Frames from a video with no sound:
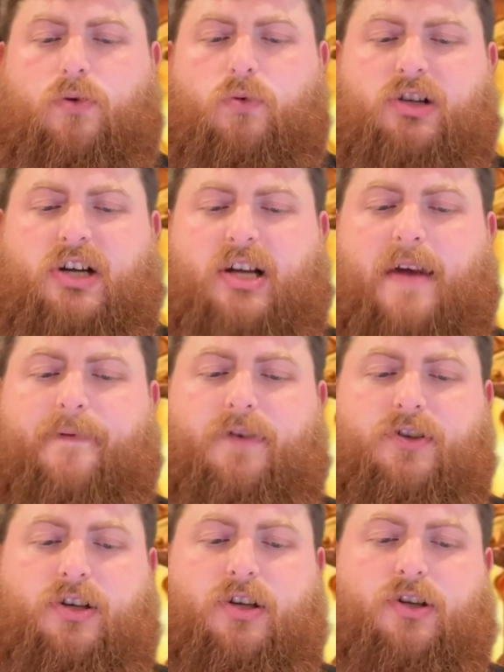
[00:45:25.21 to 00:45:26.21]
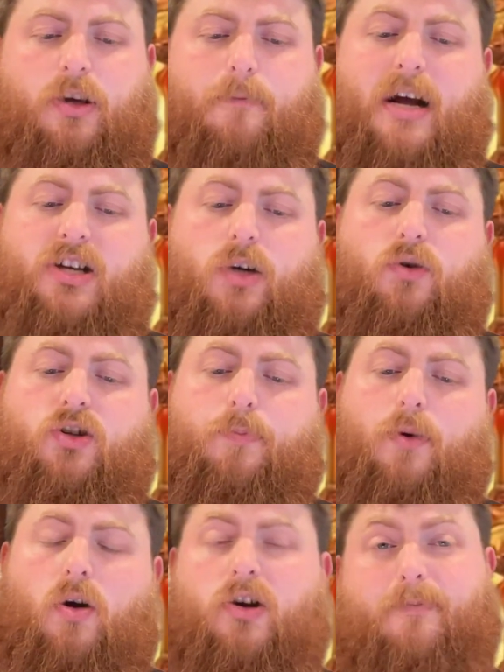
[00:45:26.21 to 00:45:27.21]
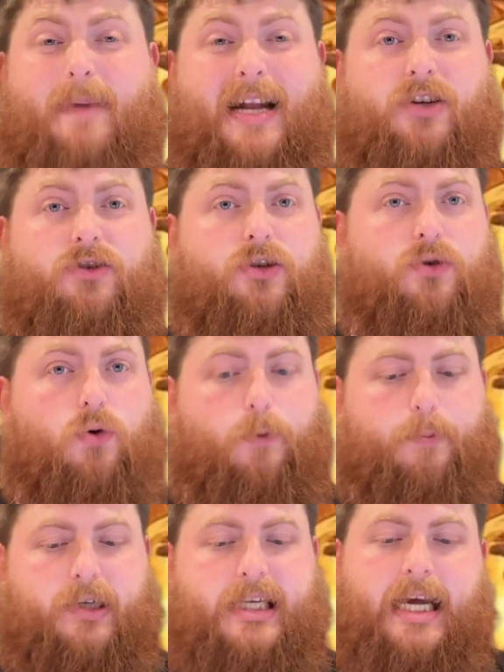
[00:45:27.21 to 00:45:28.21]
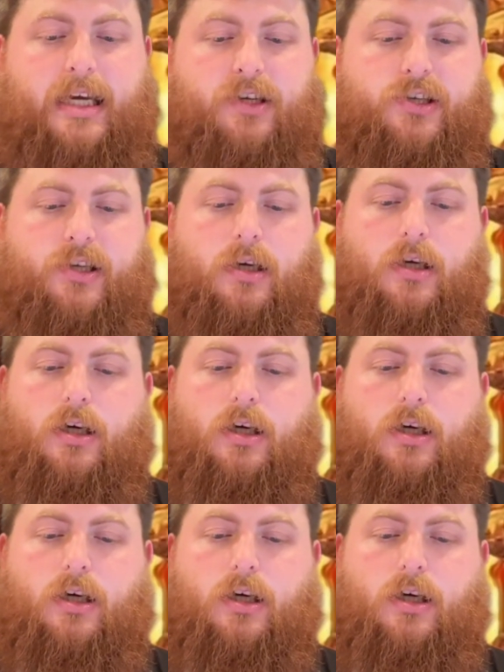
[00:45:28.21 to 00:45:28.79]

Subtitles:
which has emphasis on magic which blocks, banishes or protects.